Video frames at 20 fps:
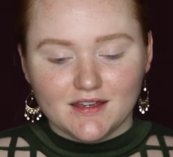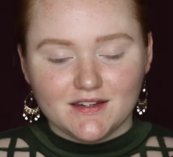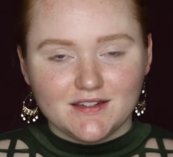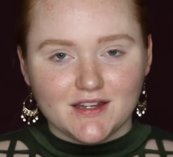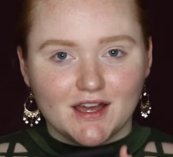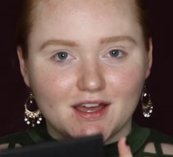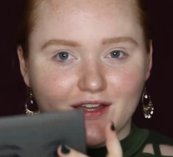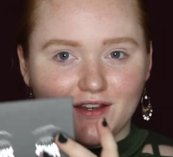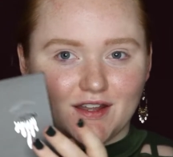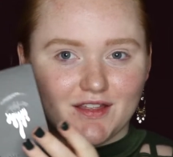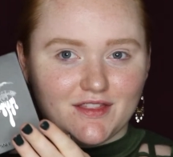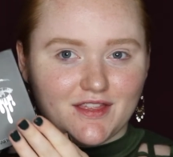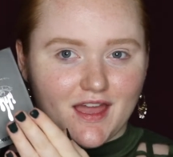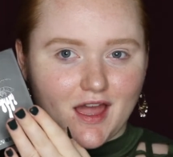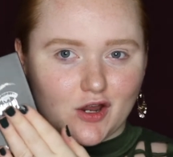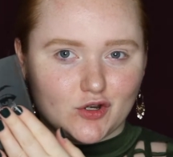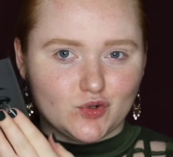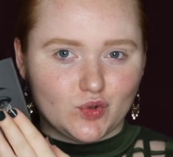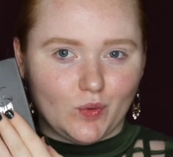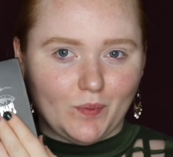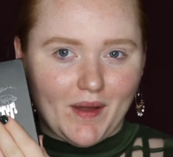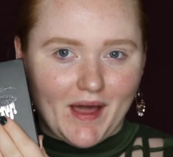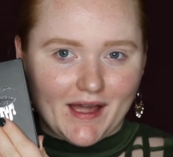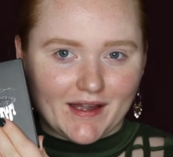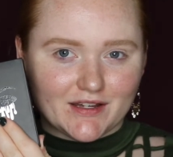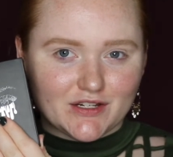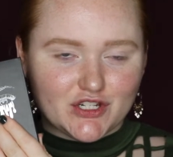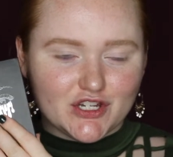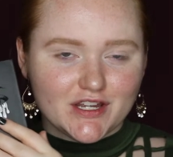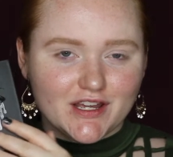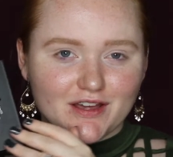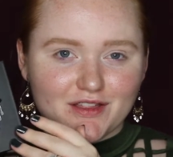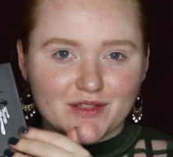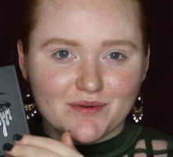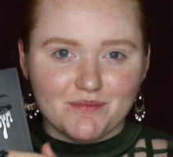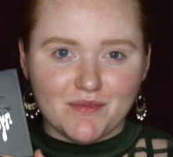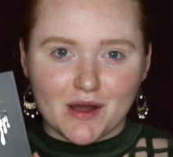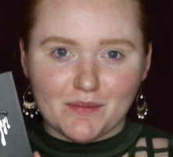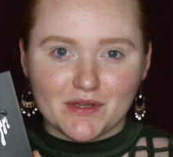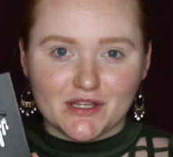done the actual packaging, the
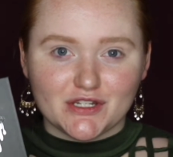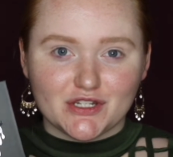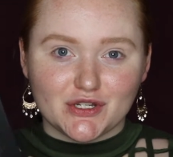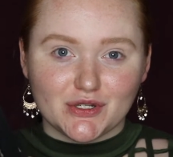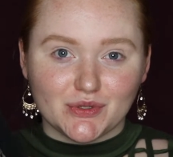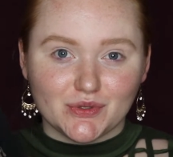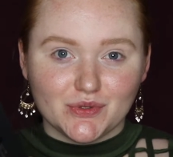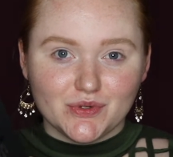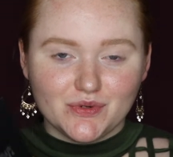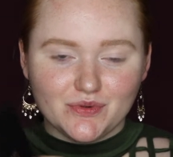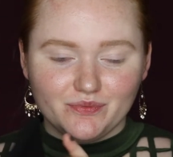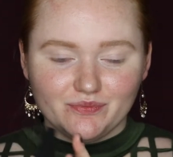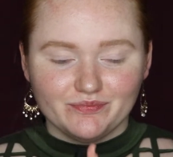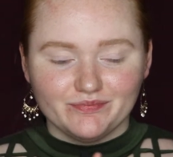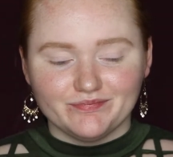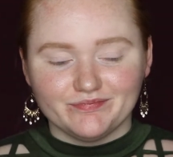mummy too.